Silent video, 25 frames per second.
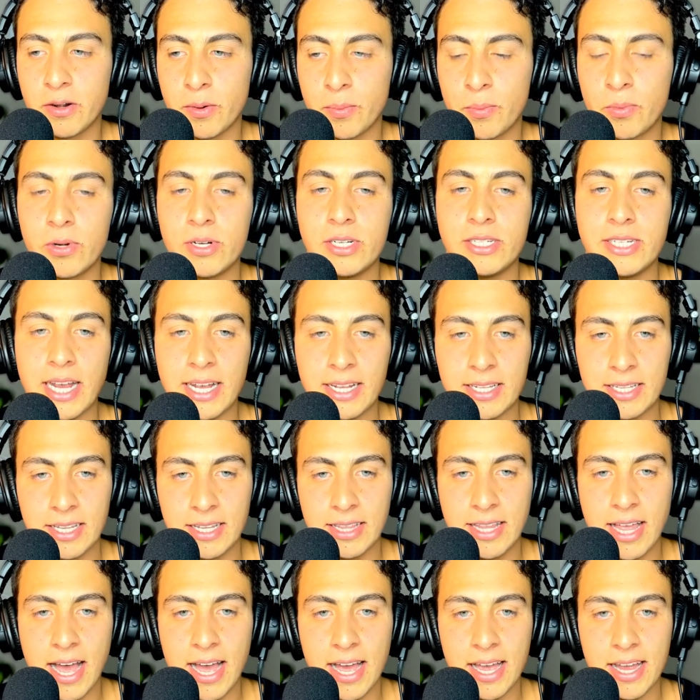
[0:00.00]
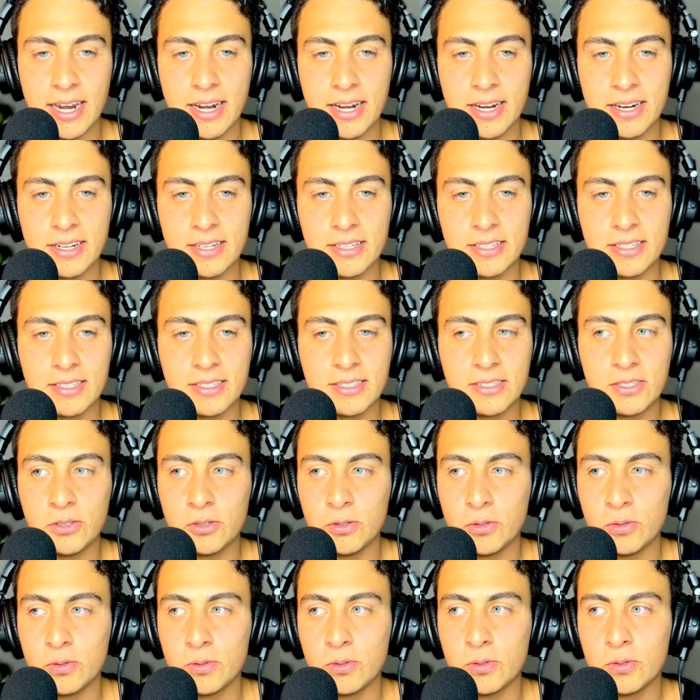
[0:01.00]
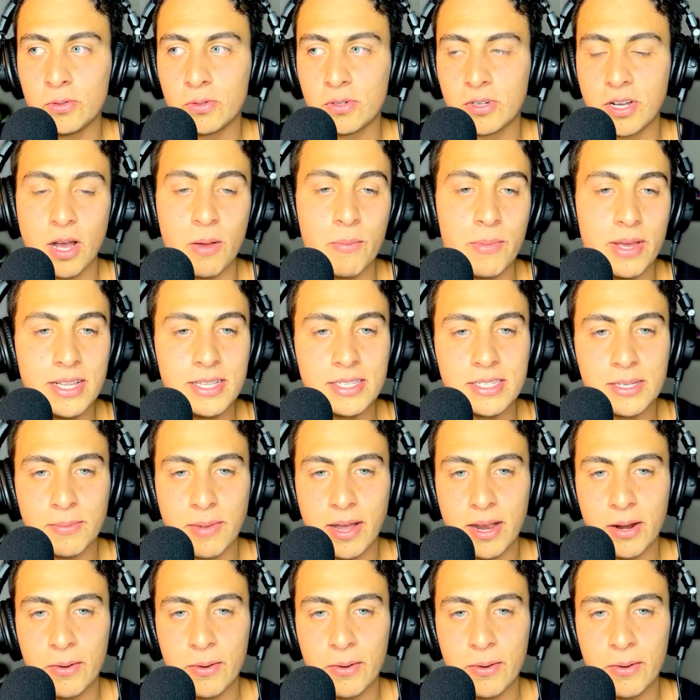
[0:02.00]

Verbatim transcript: or projected that to come into my